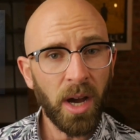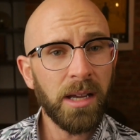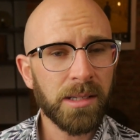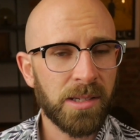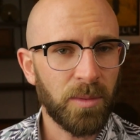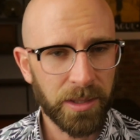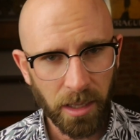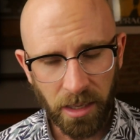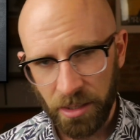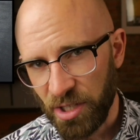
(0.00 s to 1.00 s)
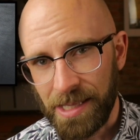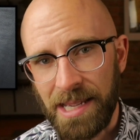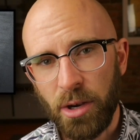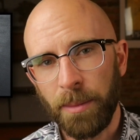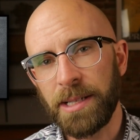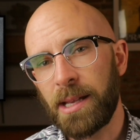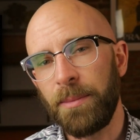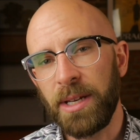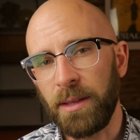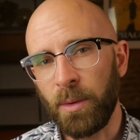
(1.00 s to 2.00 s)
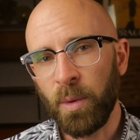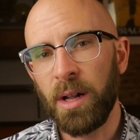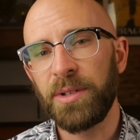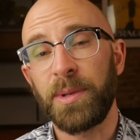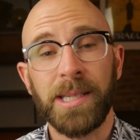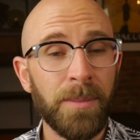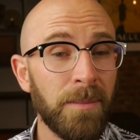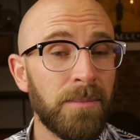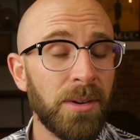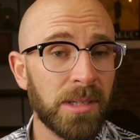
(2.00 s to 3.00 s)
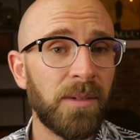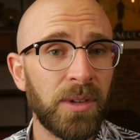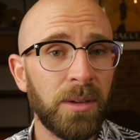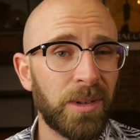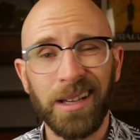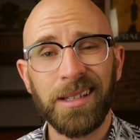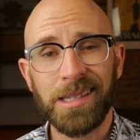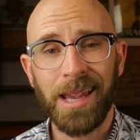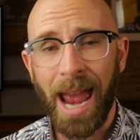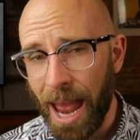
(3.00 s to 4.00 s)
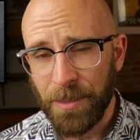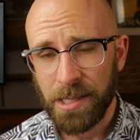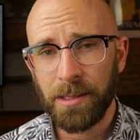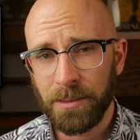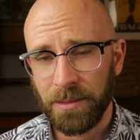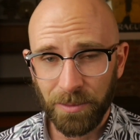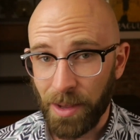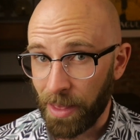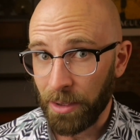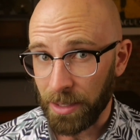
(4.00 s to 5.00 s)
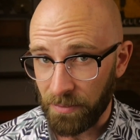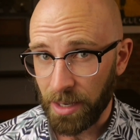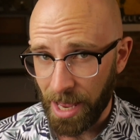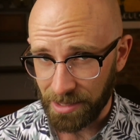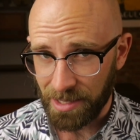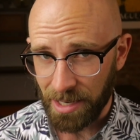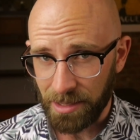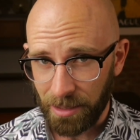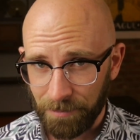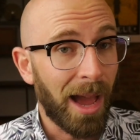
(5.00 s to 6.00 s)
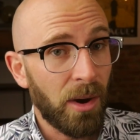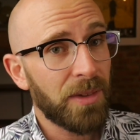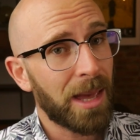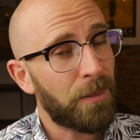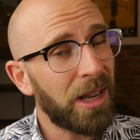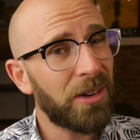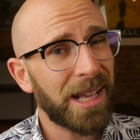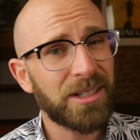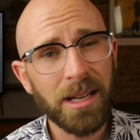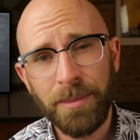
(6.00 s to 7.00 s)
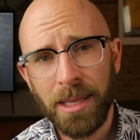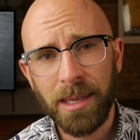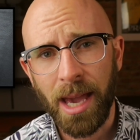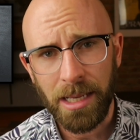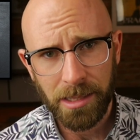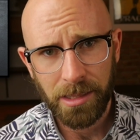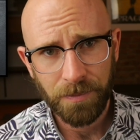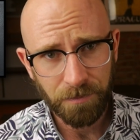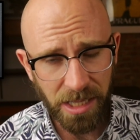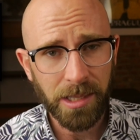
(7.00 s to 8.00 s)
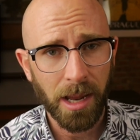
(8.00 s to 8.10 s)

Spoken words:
I asked you what the largest e-commerce company in the world was, I bet most of you would answer Amazon without even hesitating. However, that might not actually be the case. Listen